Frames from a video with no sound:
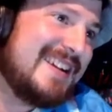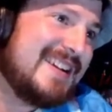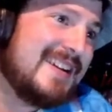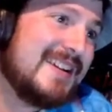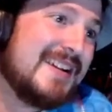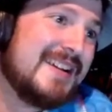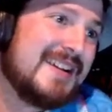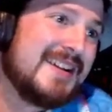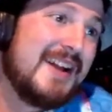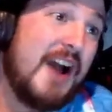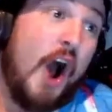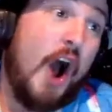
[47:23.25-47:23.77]
All
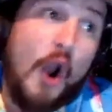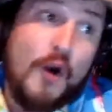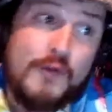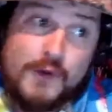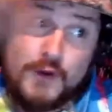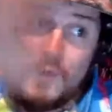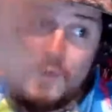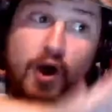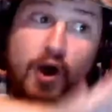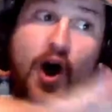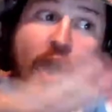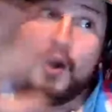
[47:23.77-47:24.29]
right. Anyway,
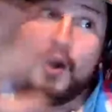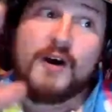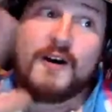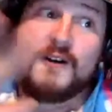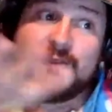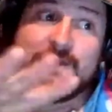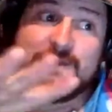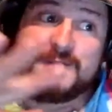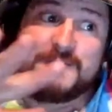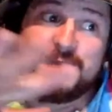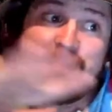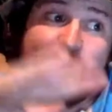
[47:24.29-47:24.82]
overall,
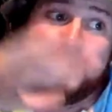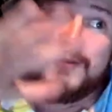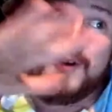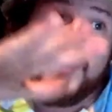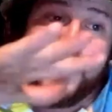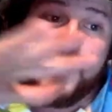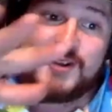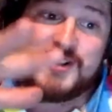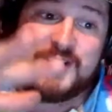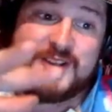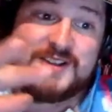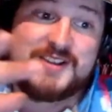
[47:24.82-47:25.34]

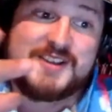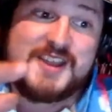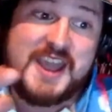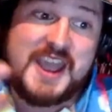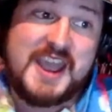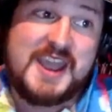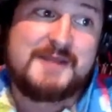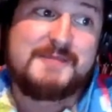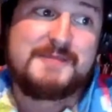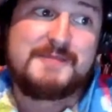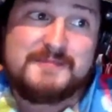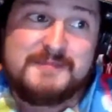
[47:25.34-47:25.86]
overall good
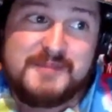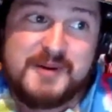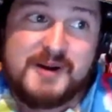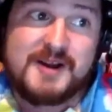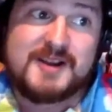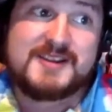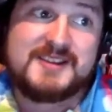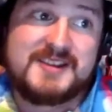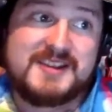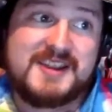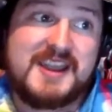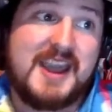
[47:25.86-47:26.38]
game, but
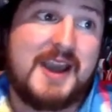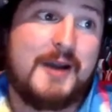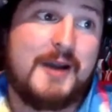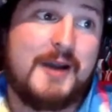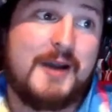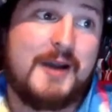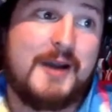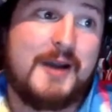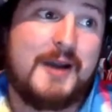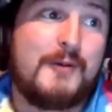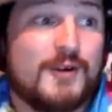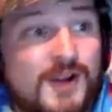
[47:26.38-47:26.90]
yeah, we're
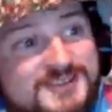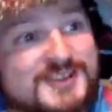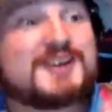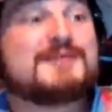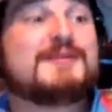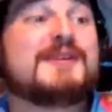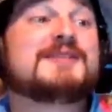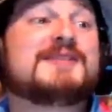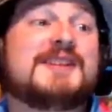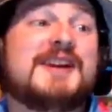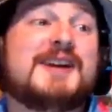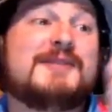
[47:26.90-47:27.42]
not talking
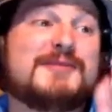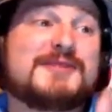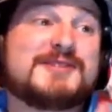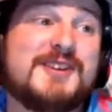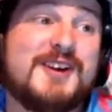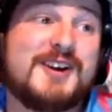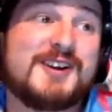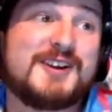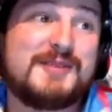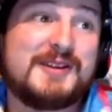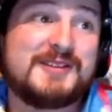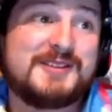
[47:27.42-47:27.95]
about the game. We're
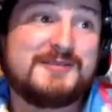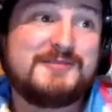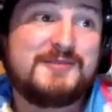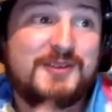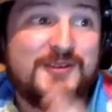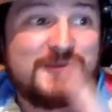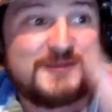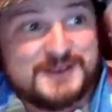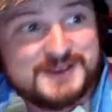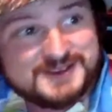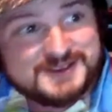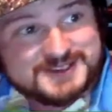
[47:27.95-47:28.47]
talking about the
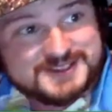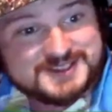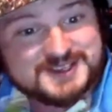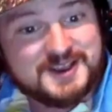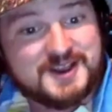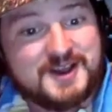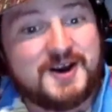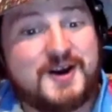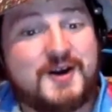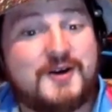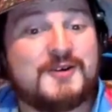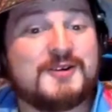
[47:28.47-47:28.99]
movie.
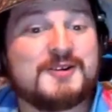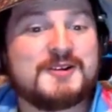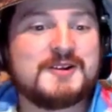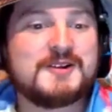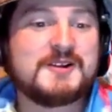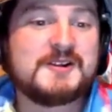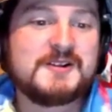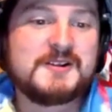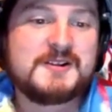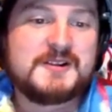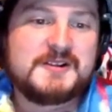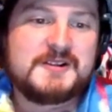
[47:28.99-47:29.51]
So,
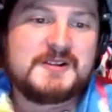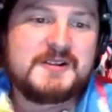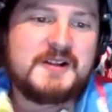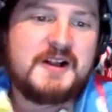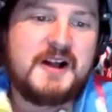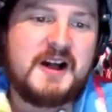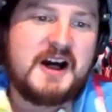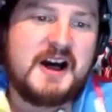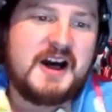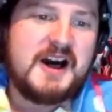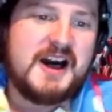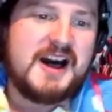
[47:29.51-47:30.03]

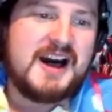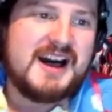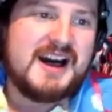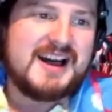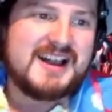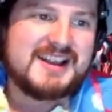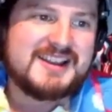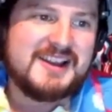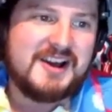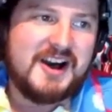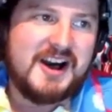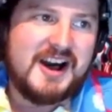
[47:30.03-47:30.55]
ah, uh,
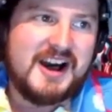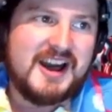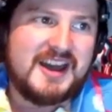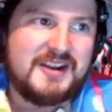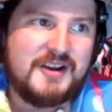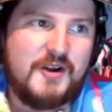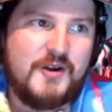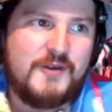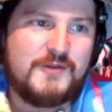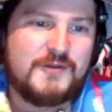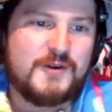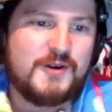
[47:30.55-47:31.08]
God,
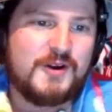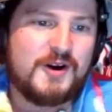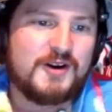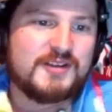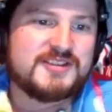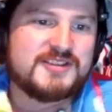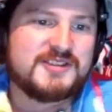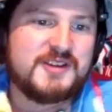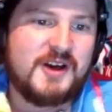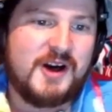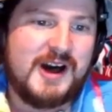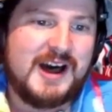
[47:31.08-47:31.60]
overall
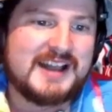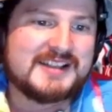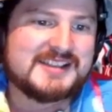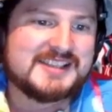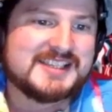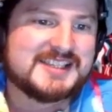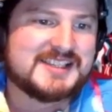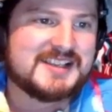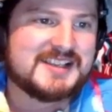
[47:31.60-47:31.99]
thoughts.